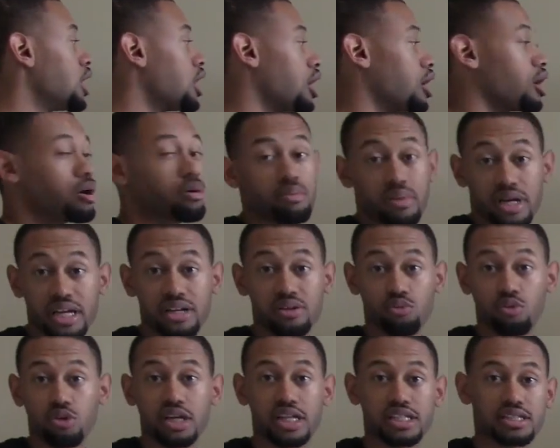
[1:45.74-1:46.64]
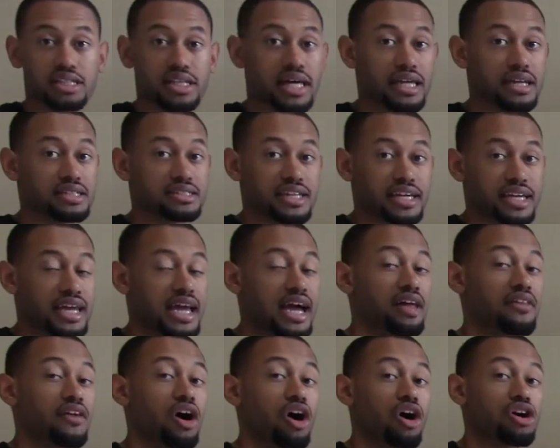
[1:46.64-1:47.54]
Um, and we'll get to that in a second,
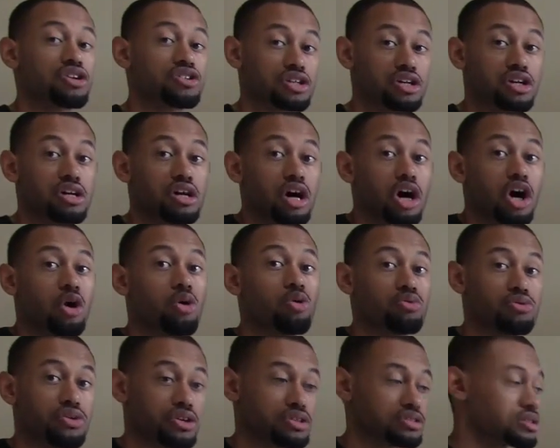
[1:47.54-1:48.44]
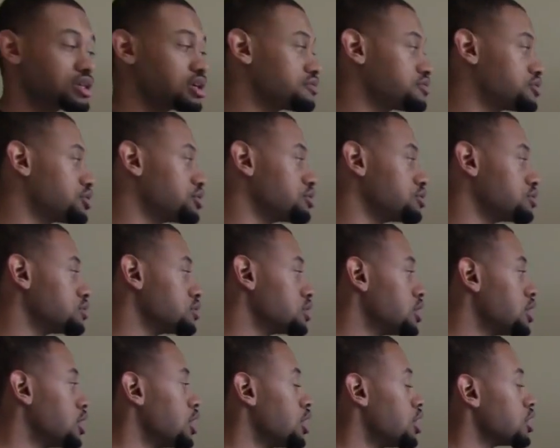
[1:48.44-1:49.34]
how the artists are going to own their stuff too.
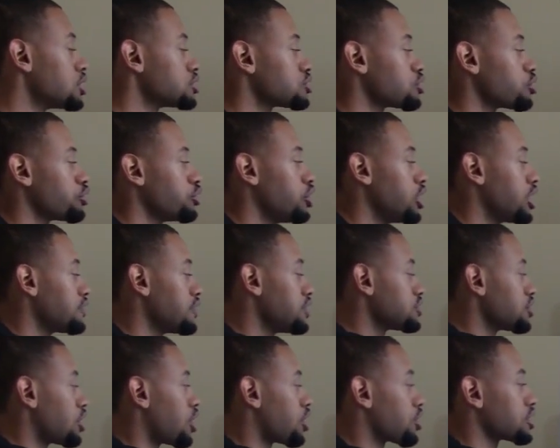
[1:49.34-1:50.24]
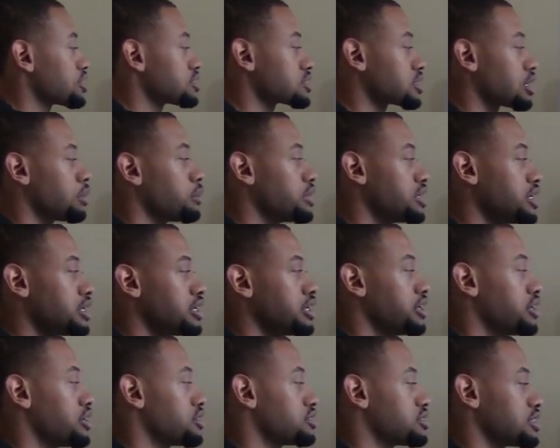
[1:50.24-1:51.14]
So you have these artists coming in
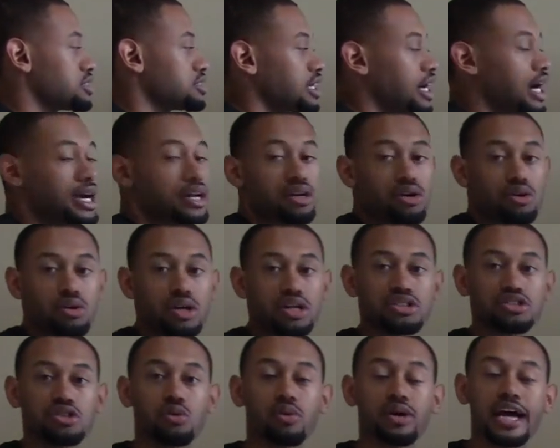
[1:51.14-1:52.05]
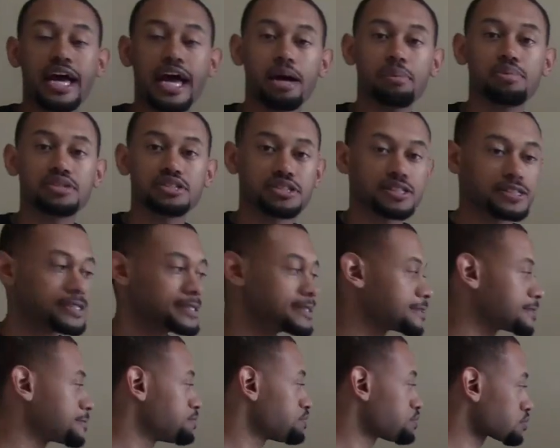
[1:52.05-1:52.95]
here to Tidal, and so what happens
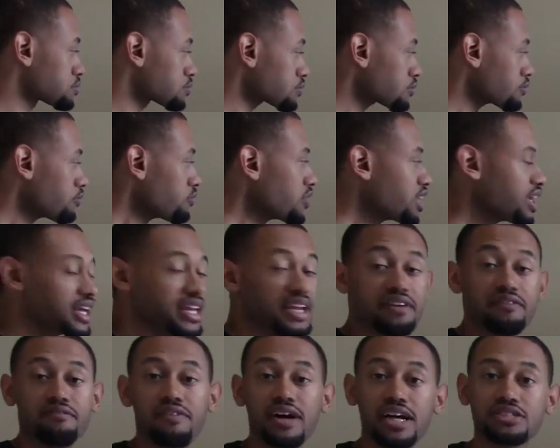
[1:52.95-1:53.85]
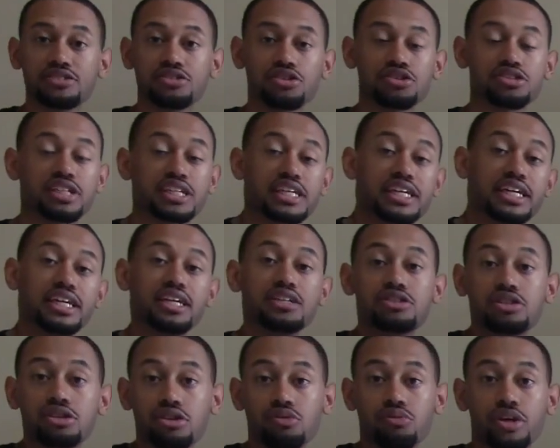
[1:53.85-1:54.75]
is an investor, to get
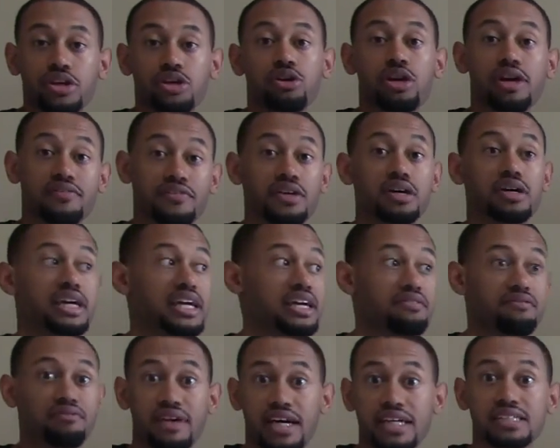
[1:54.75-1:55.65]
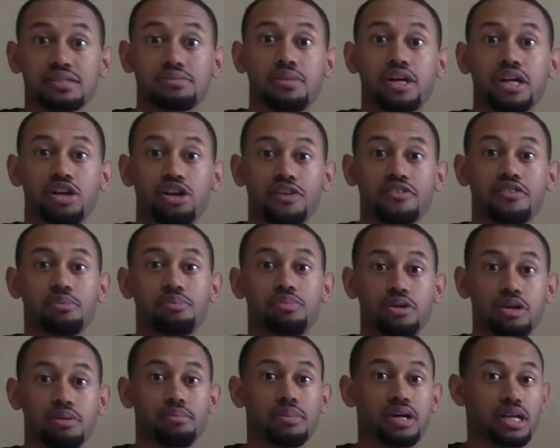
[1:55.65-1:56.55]
into the REIT, you have to invest money, you have to
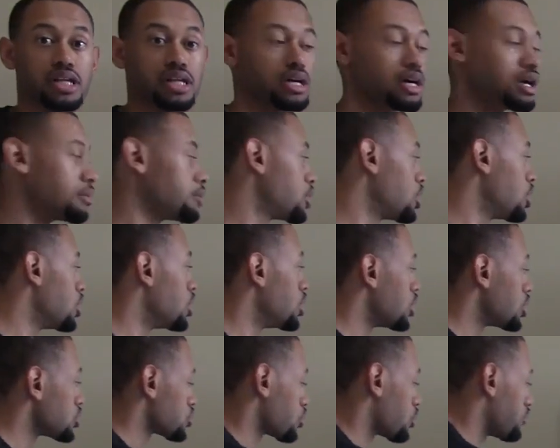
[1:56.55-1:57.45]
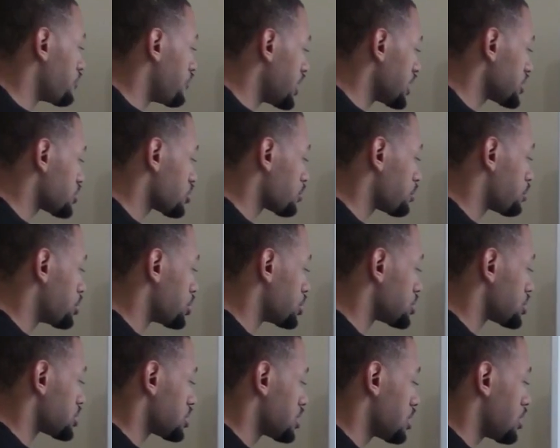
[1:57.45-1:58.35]
put money up. So investor
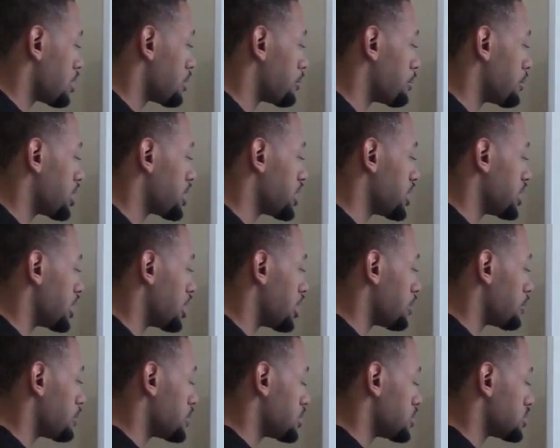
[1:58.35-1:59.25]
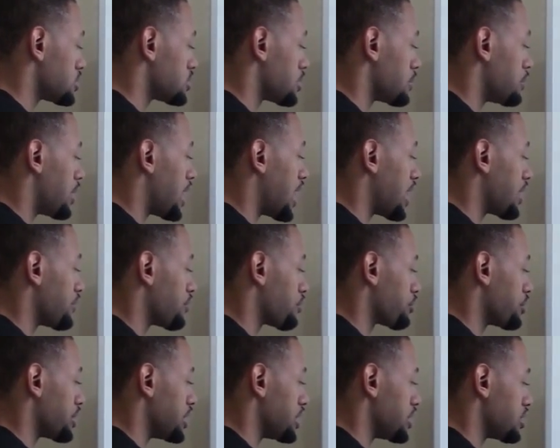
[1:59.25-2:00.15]
puts money up to buy
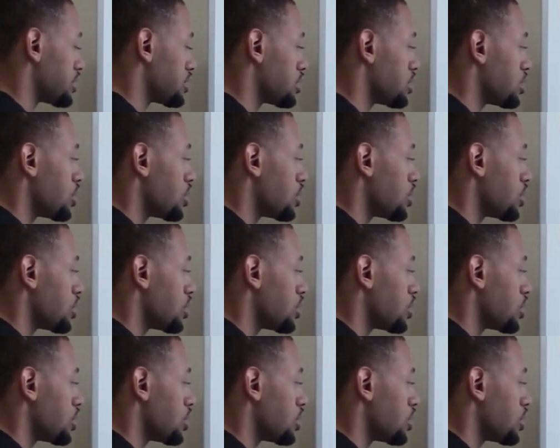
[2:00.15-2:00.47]
the REIT.